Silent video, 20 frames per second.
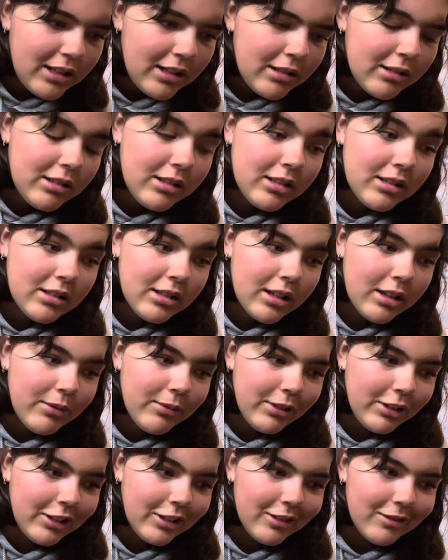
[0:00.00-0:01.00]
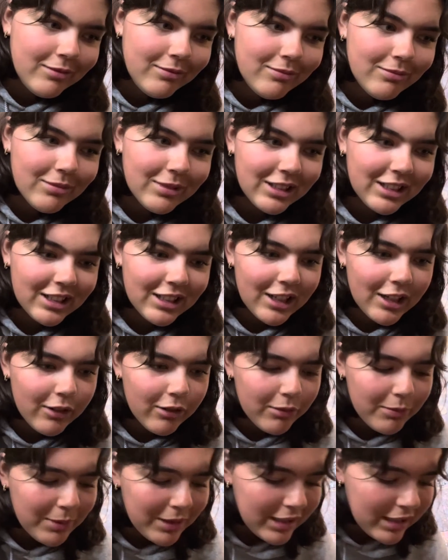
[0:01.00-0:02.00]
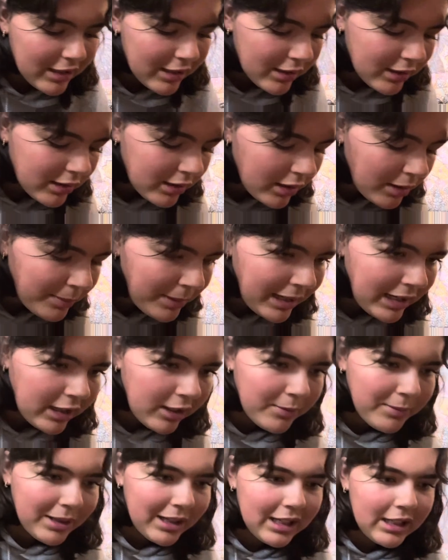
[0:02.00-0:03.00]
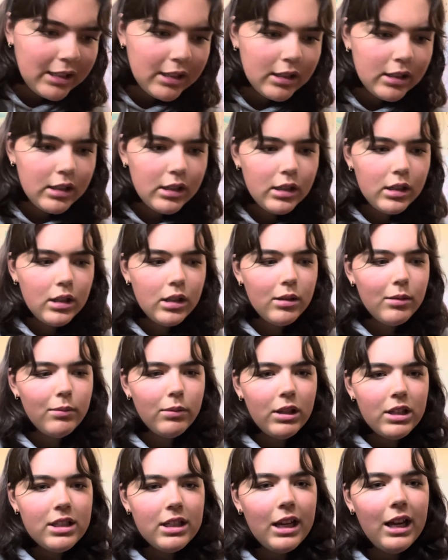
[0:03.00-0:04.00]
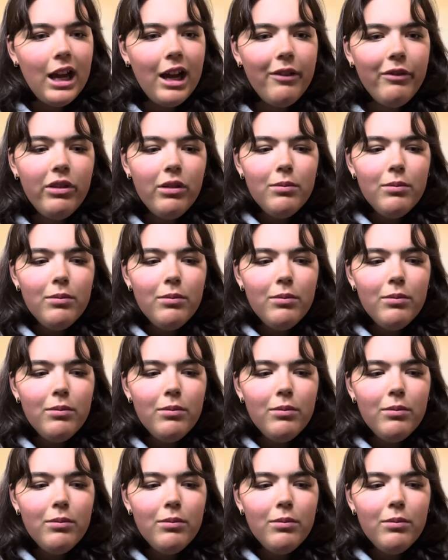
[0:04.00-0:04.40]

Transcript: I would, but it would be a pain in the butt. Plus I have